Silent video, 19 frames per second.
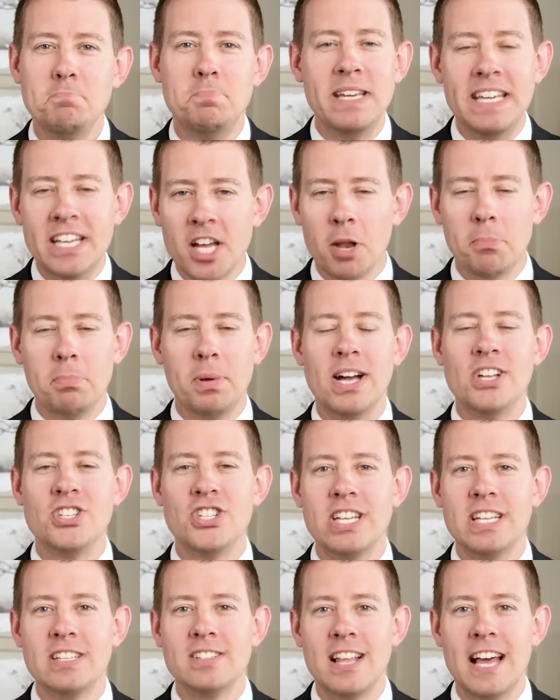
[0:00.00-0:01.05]
being on a
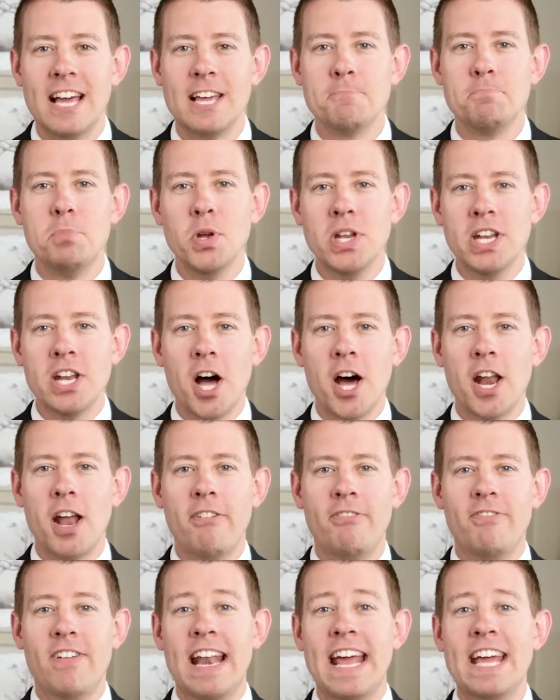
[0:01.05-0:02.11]
budget is like putting on a
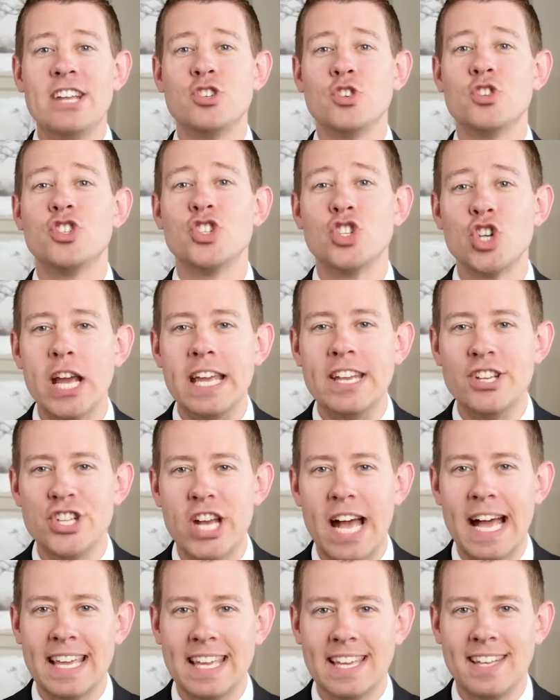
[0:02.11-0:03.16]
financial
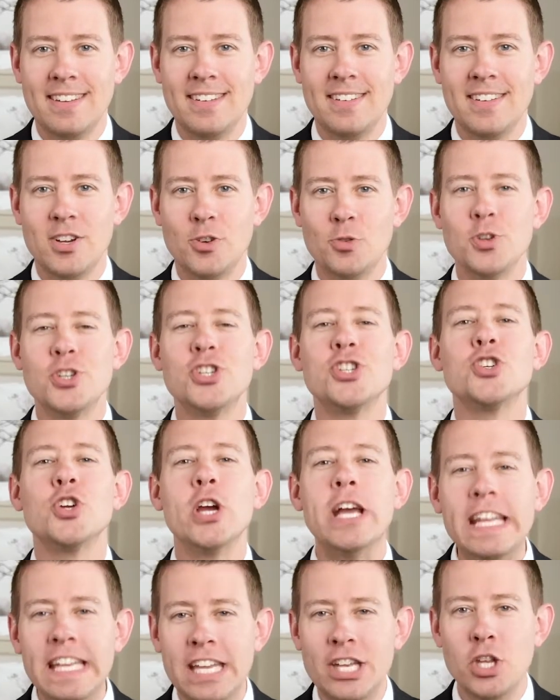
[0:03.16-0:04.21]
straitjacket,
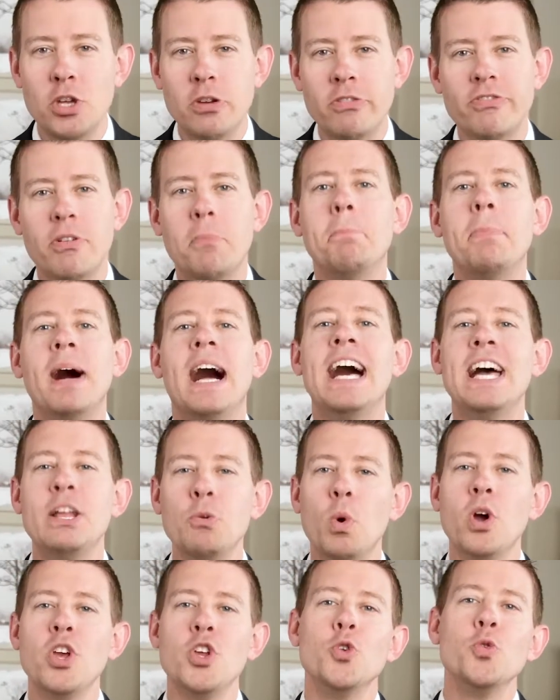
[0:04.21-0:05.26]
restraining you from
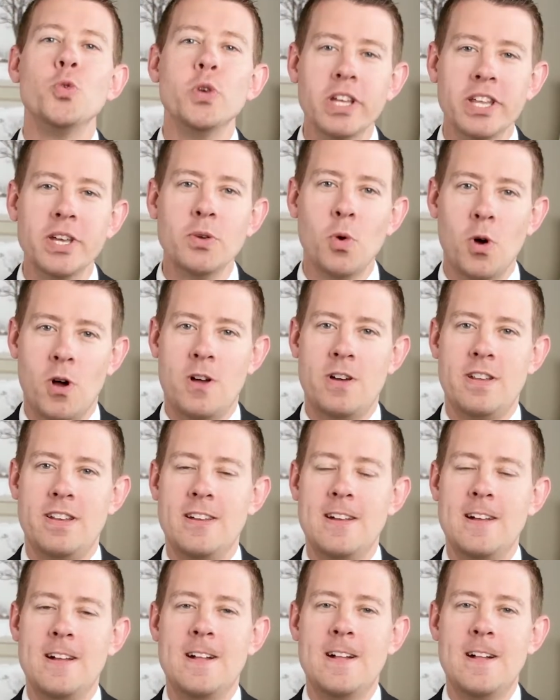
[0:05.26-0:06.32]
buying what you really want.
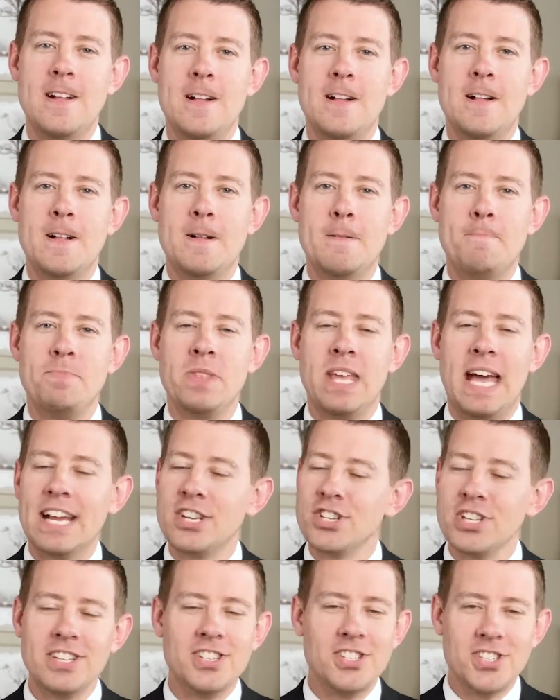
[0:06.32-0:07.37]

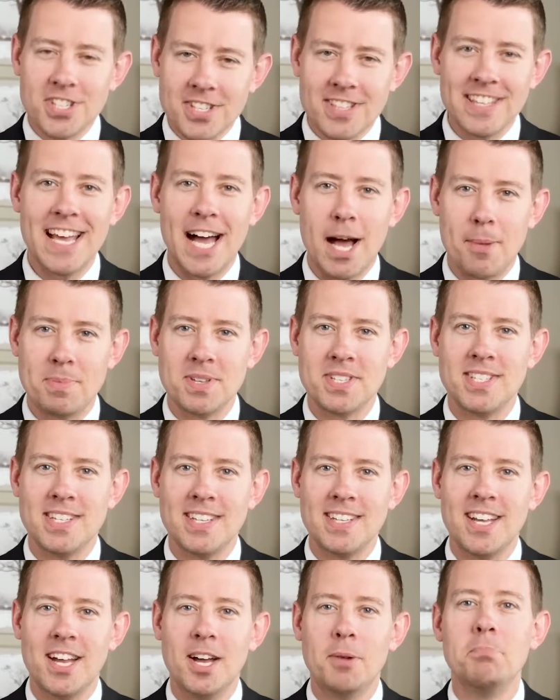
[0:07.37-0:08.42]
Actually, it's just the
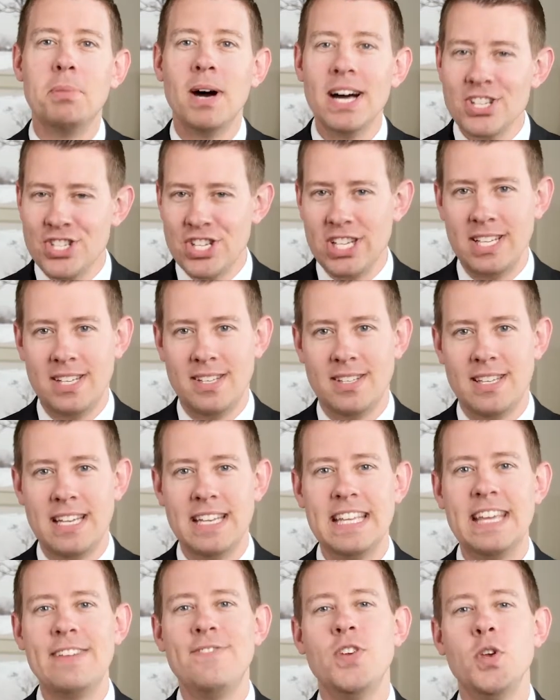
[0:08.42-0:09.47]
opposite. A budget
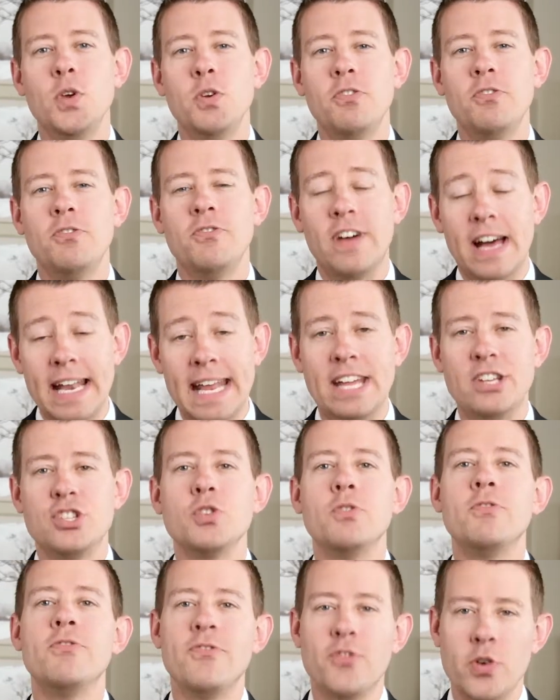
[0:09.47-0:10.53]
can give you
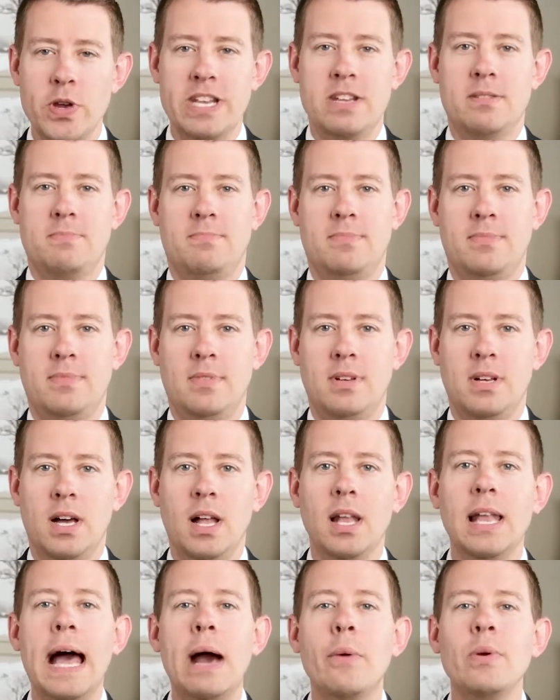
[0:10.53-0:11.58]
financial freedom,
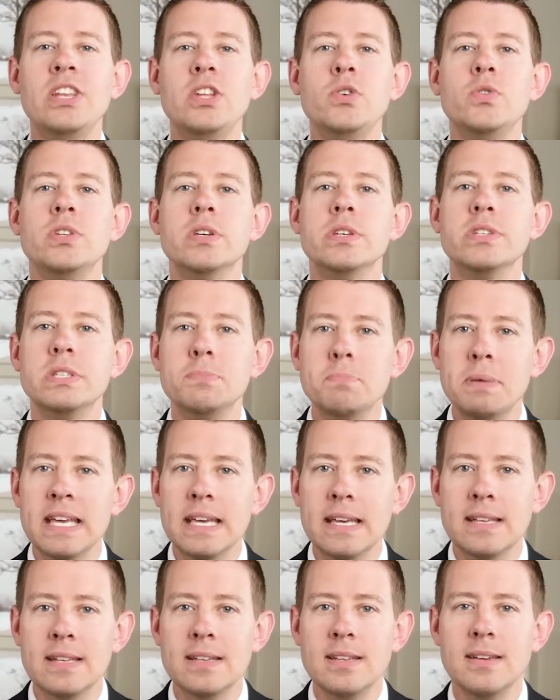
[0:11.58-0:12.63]
allowing you to
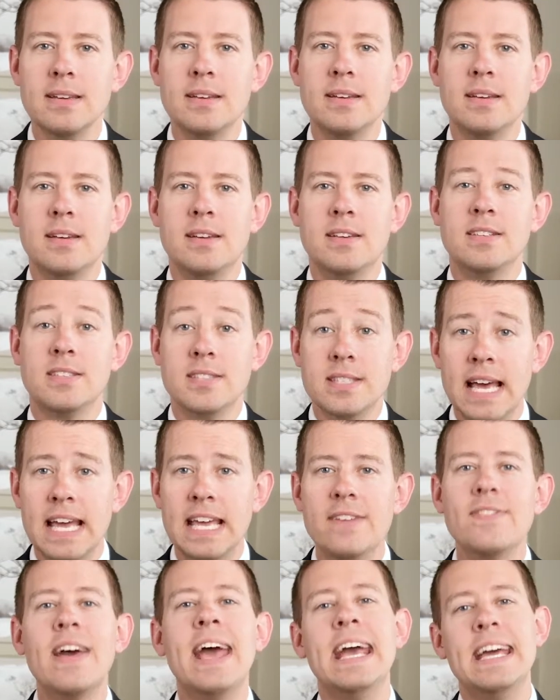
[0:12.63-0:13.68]
spend,
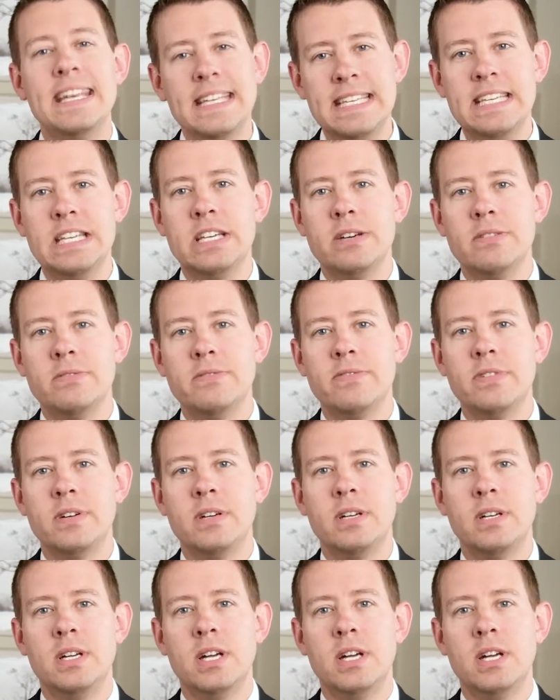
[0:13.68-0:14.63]
save, and give